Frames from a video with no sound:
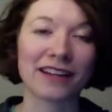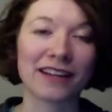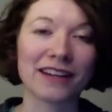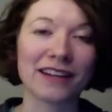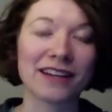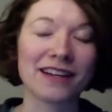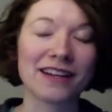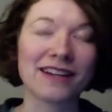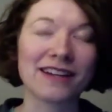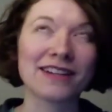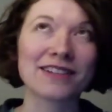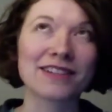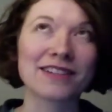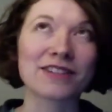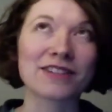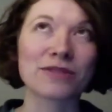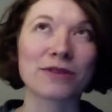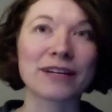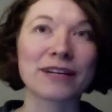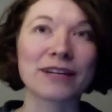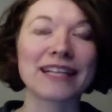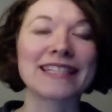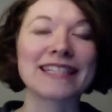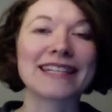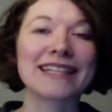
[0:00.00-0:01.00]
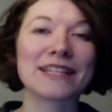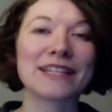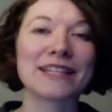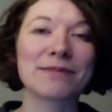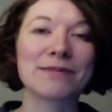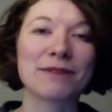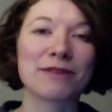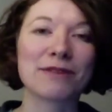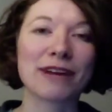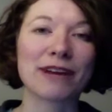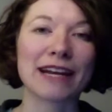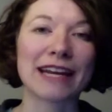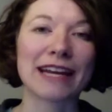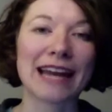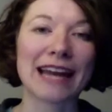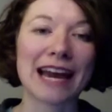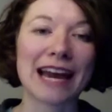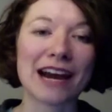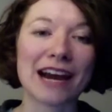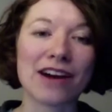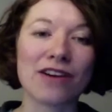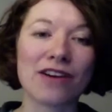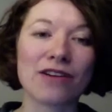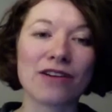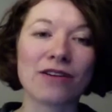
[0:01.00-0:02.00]
So what excites me right
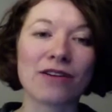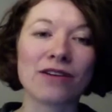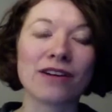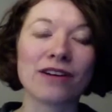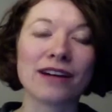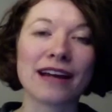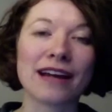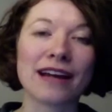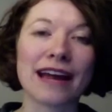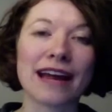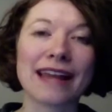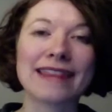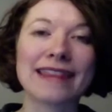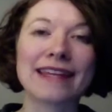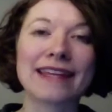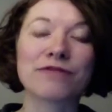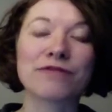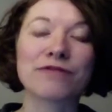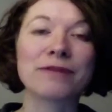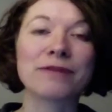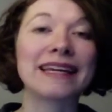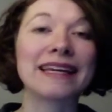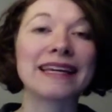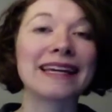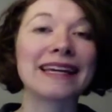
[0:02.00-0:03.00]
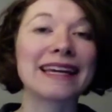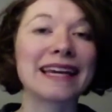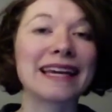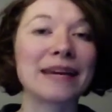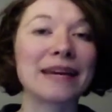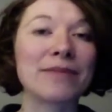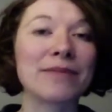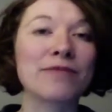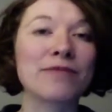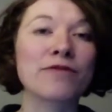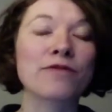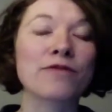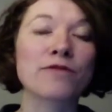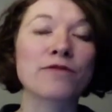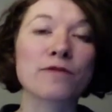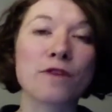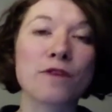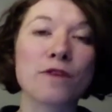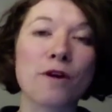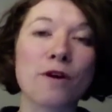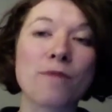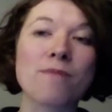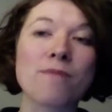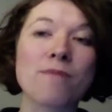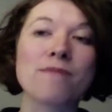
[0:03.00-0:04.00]
now, and that for me came
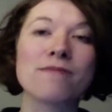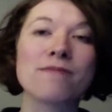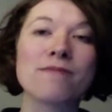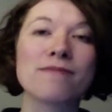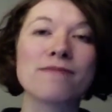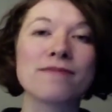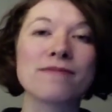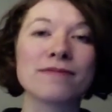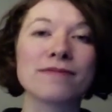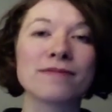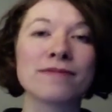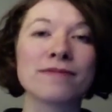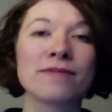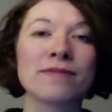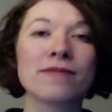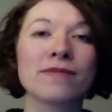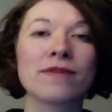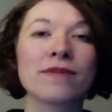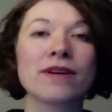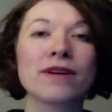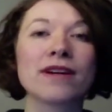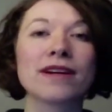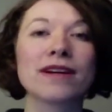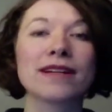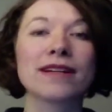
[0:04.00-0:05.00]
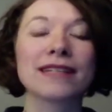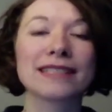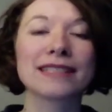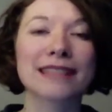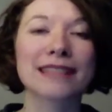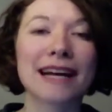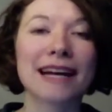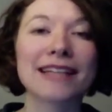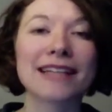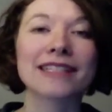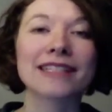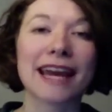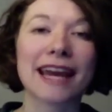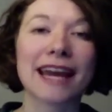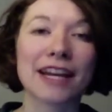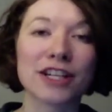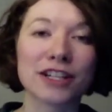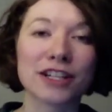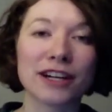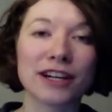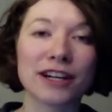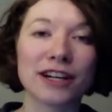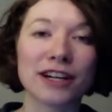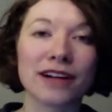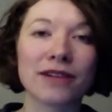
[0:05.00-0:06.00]
from discussing
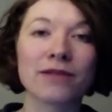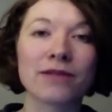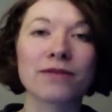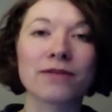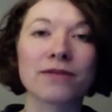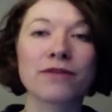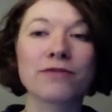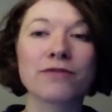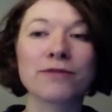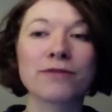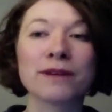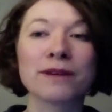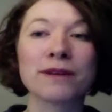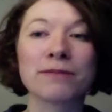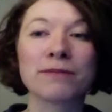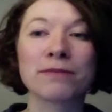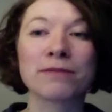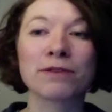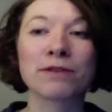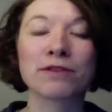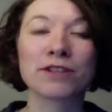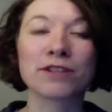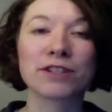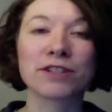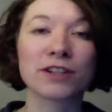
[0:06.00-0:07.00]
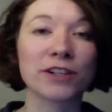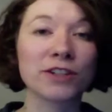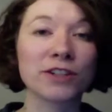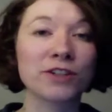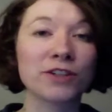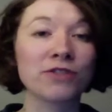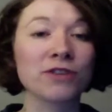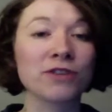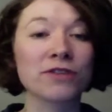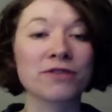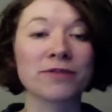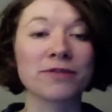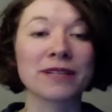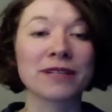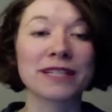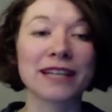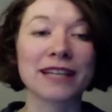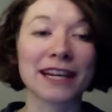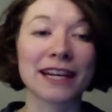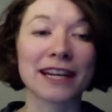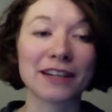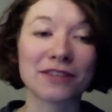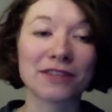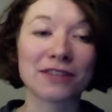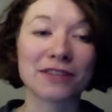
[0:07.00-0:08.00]
Agile with people who started to do it from the
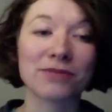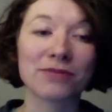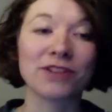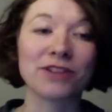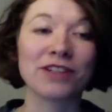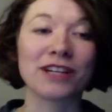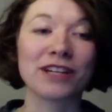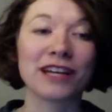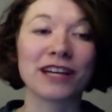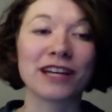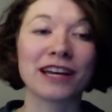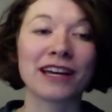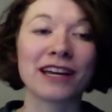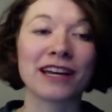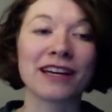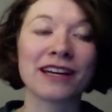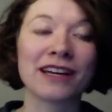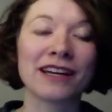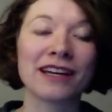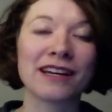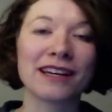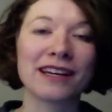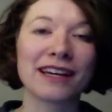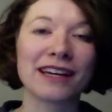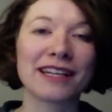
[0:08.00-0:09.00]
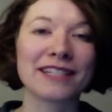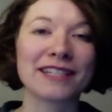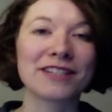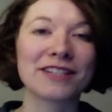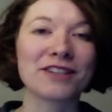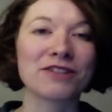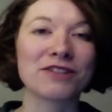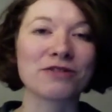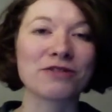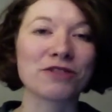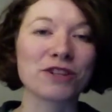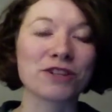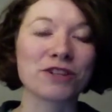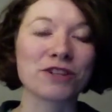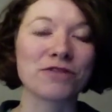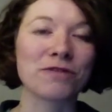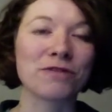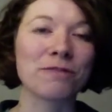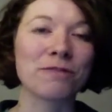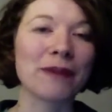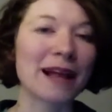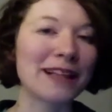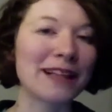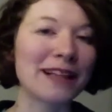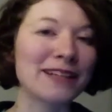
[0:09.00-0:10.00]
design community, is that notion of a
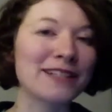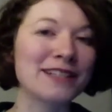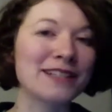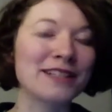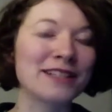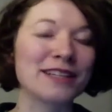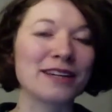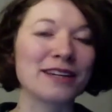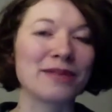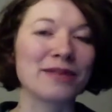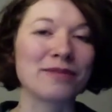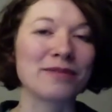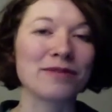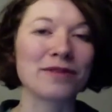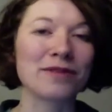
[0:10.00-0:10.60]
balanced team